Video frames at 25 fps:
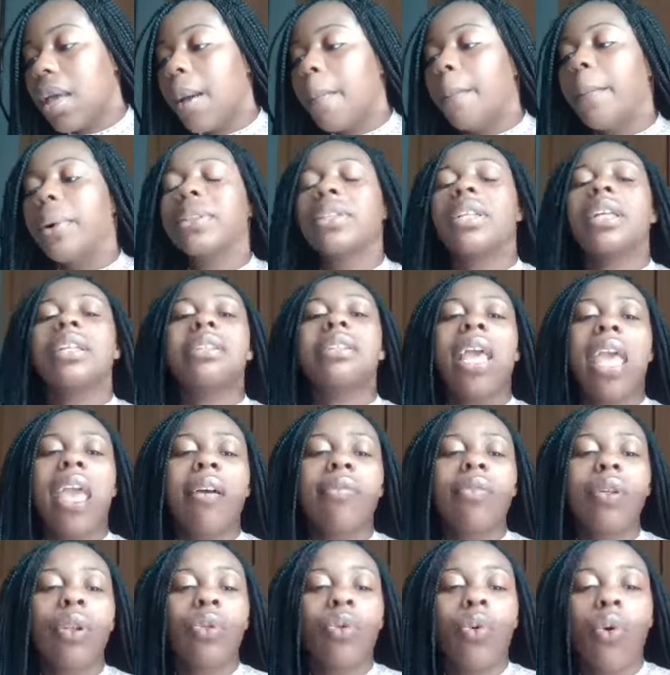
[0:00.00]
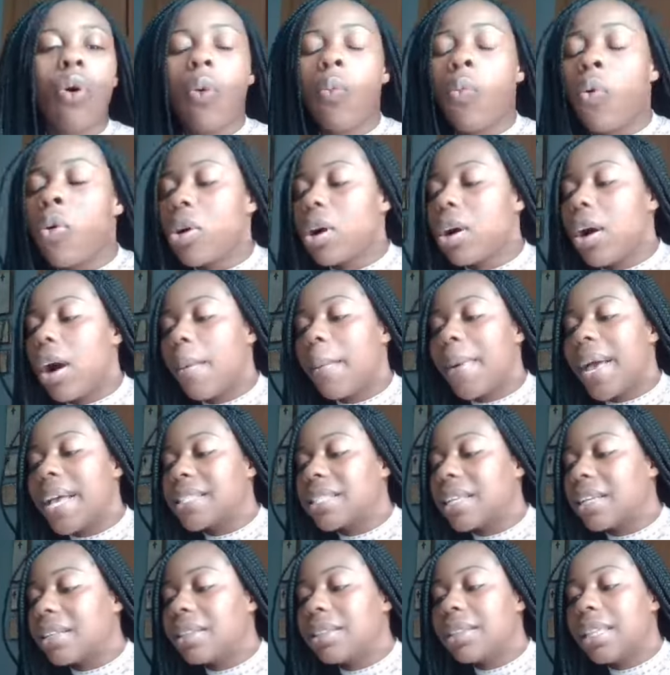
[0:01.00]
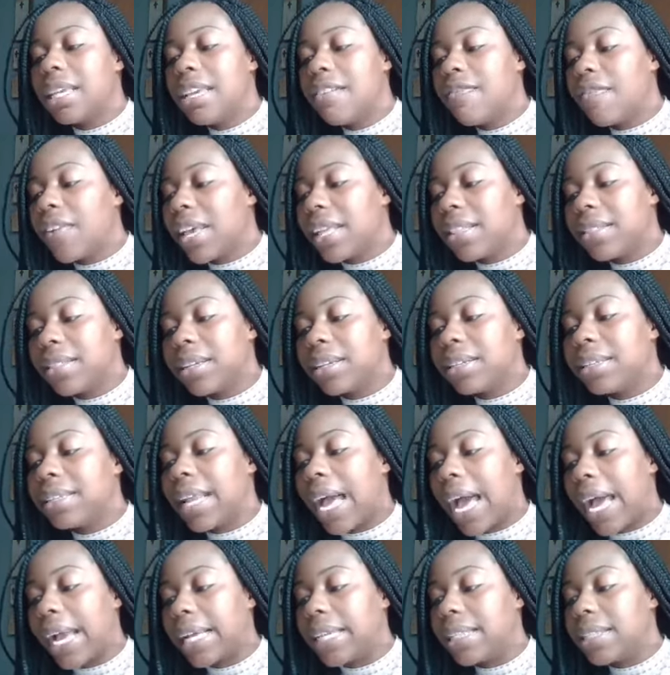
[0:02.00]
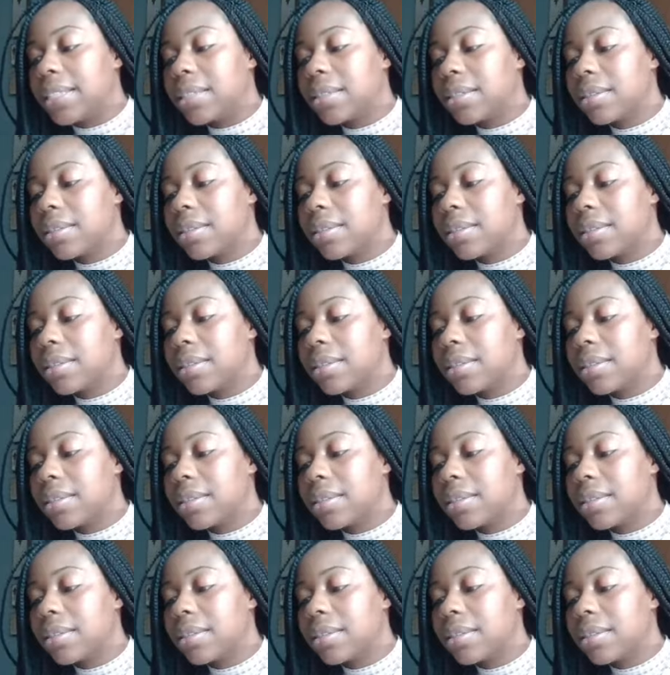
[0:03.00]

But the day of the Lord will come as a thief in the night.